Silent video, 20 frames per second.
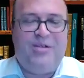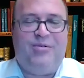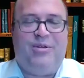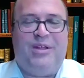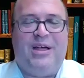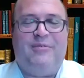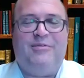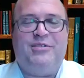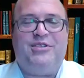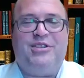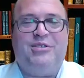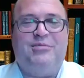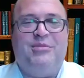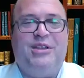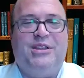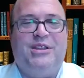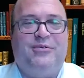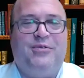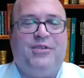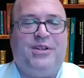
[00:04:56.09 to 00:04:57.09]
will obviously
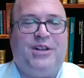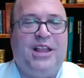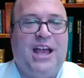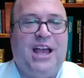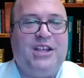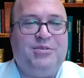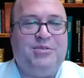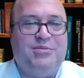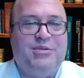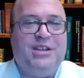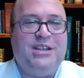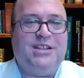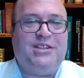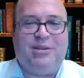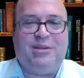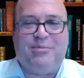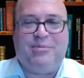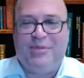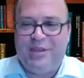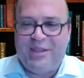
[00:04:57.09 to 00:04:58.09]
be a different class, but
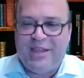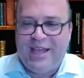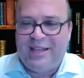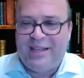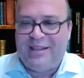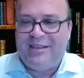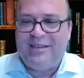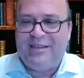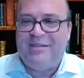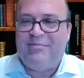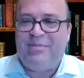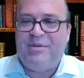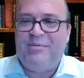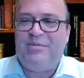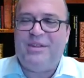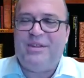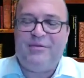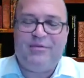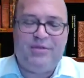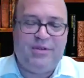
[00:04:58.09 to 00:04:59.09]
it's something that
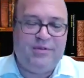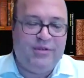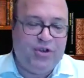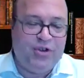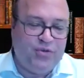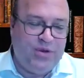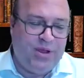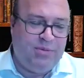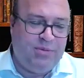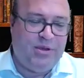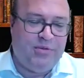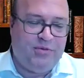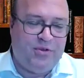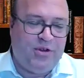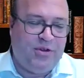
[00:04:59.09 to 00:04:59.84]
people never even dreamed of,